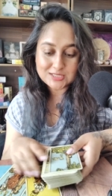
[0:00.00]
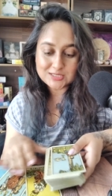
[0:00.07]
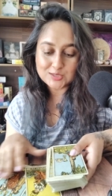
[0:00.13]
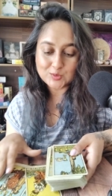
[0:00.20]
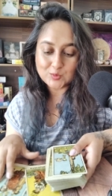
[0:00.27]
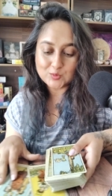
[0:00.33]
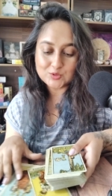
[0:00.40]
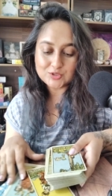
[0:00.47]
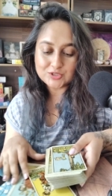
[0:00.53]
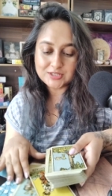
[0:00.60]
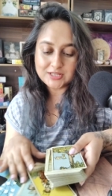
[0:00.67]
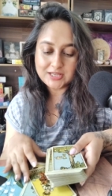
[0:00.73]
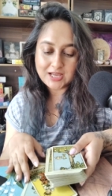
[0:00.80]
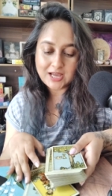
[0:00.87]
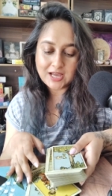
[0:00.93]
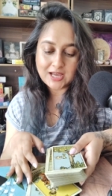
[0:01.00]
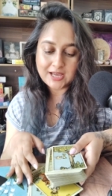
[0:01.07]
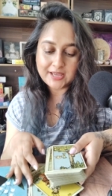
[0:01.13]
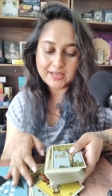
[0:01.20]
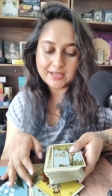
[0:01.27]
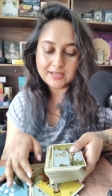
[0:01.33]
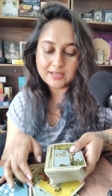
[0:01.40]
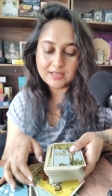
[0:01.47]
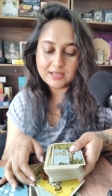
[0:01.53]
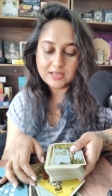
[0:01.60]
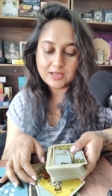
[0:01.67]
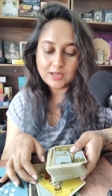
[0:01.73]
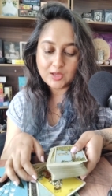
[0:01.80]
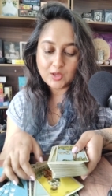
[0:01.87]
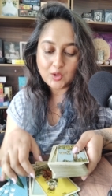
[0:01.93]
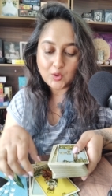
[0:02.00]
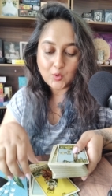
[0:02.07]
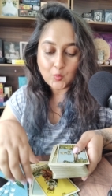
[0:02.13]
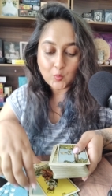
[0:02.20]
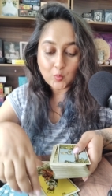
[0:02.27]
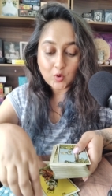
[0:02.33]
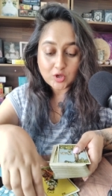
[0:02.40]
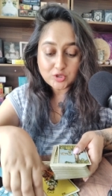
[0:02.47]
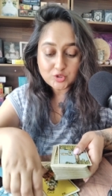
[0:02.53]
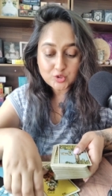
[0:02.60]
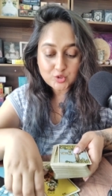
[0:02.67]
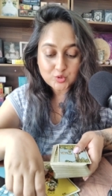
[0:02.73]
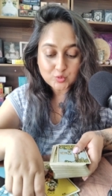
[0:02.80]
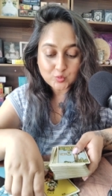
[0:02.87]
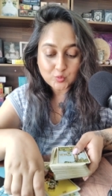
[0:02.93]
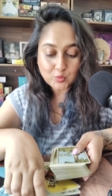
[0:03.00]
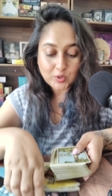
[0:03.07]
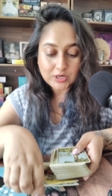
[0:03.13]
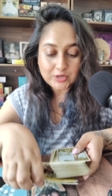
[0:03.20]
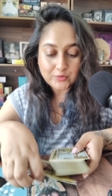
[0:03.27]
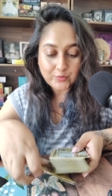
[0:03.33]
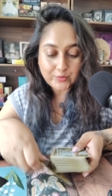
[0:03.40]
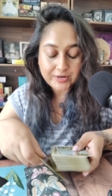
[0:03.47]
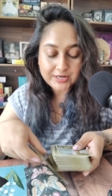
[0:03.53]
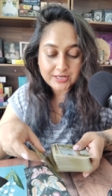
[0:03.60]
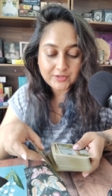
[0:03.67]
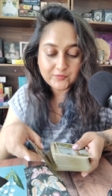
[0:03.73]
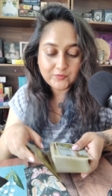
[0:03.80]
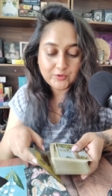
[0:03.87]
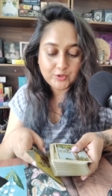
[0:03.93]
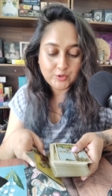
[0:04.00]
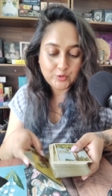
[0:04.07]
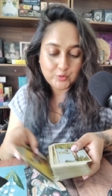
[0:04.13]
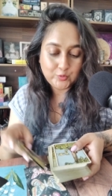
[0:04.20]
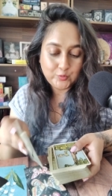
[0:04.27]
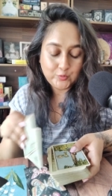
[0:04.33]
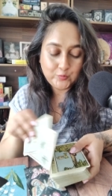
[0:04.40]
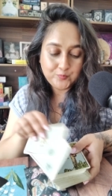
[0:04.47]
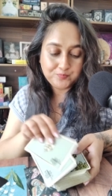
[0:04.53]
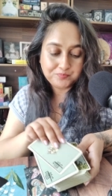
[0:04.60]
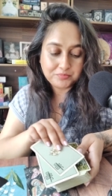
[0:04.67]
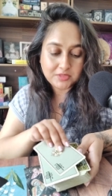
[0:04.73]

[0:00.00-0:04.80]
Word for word: So today I want to do a reading for you